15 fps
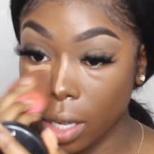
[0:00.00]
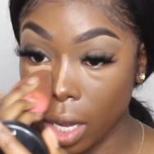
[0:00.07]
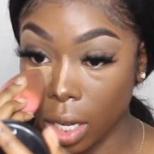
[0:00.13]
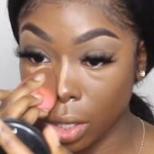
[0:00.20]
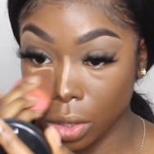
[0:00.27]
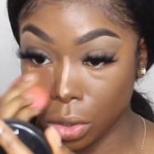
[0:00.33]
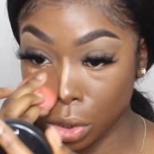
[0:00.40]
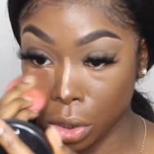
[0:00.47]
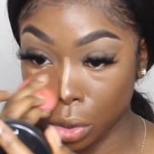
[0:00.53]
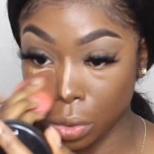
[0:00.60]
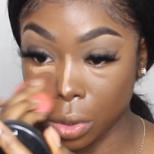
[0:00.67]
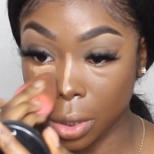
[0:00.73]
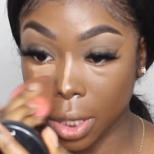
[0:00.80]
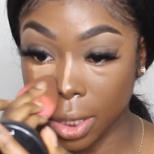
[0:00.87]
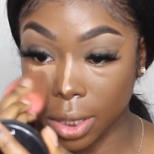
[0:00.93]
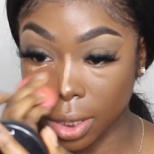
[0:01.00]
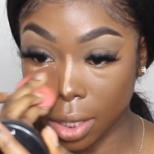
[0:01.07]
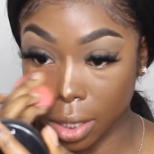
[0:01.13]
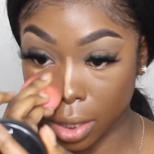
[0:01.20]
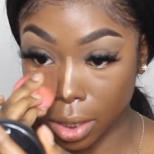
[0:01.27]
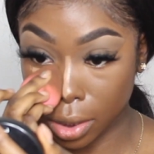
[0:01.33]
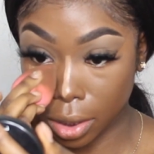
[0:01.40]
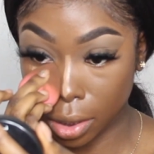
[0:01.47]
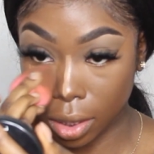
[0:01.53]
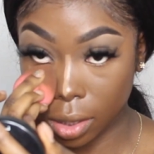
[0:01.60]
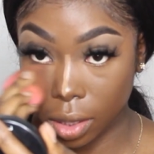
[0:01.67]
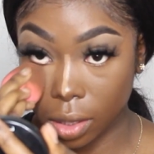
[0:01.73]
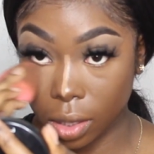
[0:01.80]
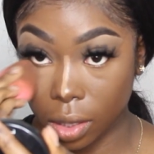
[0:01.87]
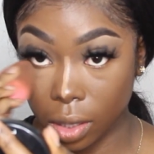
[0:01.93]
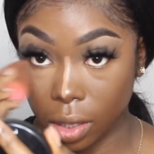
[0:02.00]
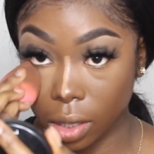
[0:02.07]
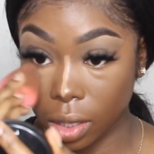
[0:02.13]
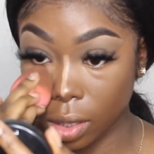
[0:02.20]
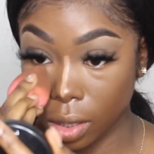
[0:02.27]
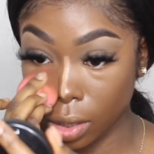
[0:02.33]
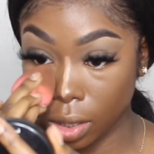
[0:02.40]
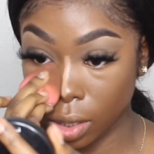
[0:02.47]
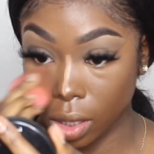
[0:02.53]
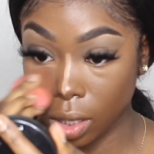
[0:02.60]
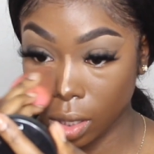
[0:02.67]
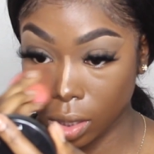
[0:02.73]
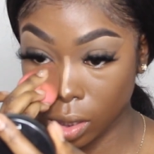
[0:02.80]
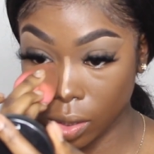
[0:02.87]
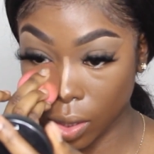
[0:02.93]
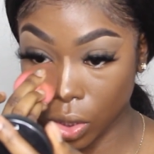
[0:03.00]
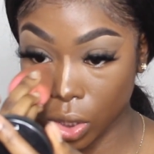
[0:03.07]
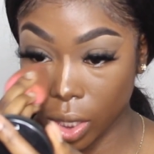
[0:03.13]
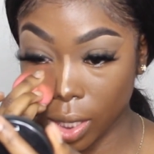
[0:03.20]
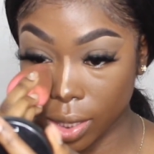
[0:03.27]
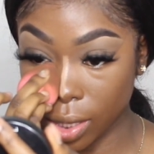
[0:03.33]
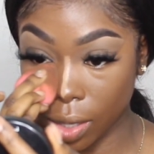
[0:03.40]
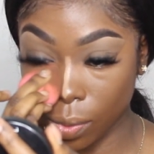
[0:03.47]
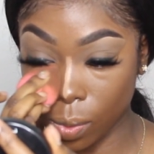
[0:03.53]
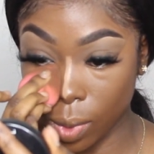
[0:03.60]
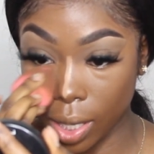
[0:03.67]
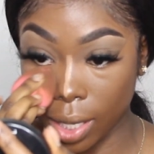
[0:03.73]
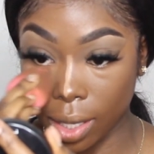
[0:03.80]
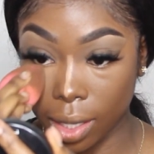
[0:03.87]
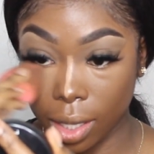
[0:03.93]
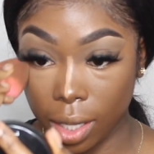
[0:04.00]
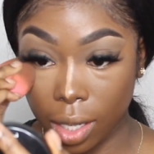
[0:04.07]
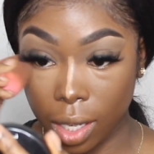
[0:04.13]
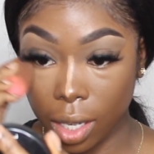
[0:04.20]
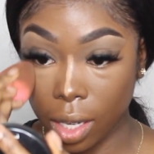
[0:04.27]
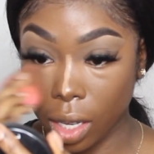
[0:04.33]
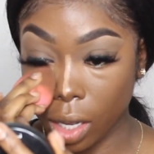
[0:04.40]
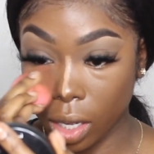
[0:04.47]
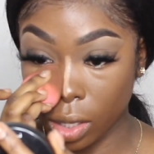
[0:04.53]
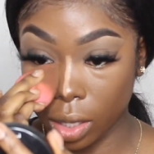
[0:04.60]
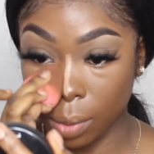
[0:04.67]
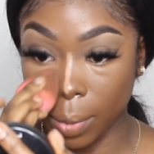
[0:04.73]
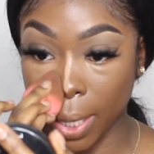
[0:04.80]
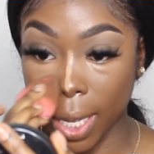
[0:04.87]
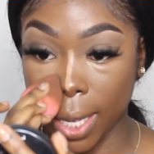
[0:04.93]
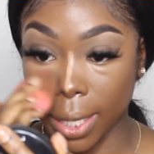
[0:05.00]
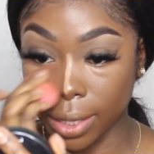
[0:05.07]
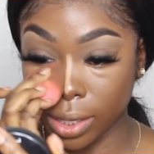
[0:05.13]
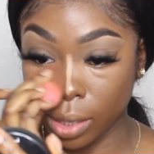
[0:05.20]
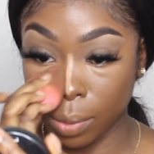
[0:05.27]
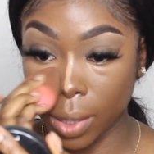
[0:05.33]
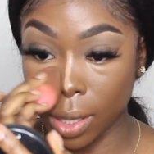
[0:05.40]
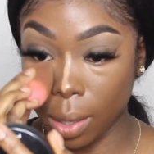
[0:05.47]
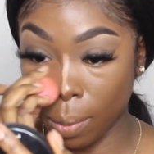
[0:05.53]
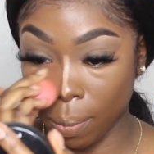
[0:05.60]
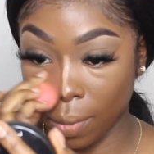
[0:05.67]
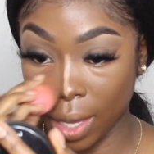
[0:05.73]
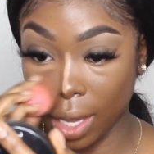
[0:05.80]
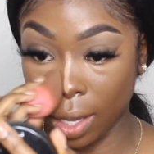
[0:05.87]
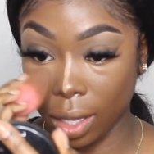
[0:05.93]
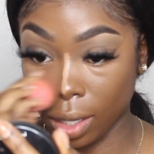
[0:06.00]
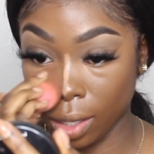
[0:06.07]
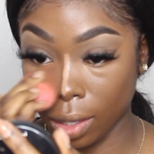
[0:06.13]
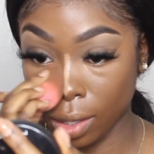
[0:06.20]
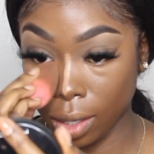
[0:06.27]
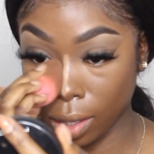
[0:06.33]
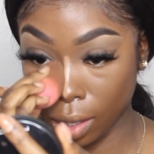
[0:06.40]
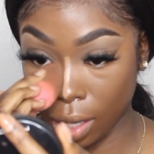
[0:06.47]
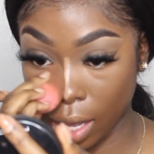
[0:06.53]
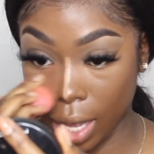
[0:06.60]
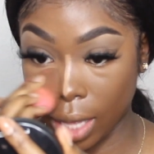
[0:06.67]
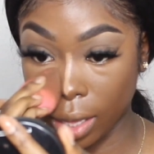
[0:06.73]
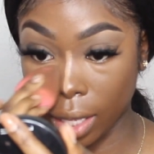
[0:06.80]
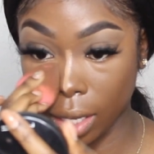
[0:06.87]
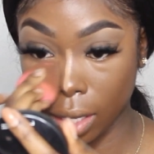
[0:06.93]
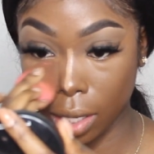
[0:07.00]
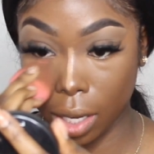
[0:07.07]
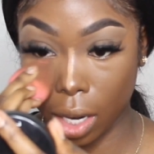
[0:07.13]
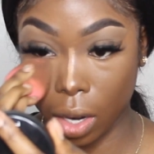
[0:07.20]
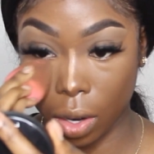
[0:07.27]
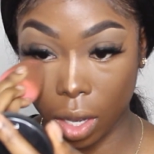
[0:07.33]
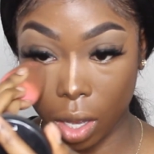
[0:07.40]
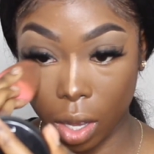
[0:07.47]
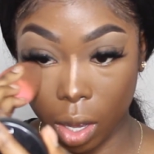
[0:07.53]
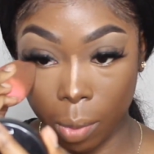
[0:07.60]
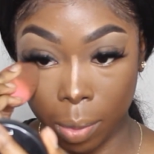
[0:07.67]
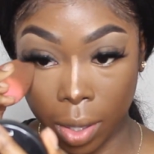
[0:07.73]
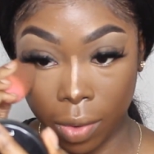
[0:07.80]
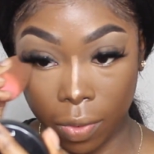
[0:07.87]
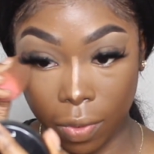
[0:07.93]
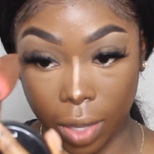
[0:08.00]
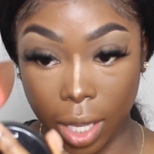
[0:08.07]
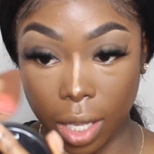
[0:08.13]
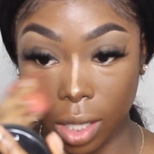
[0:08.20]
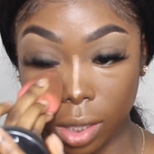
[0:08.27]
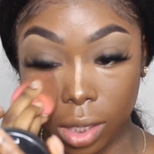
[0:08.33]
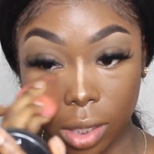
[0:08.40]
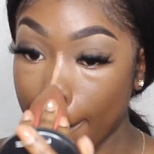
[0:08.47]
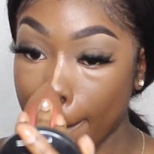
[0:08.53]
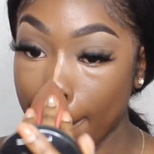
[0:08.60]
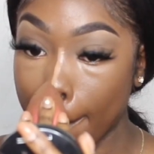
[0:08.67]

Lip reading: I usually do 2 concealers. Especially because I want under my eyes to be the main highlighted area on my face.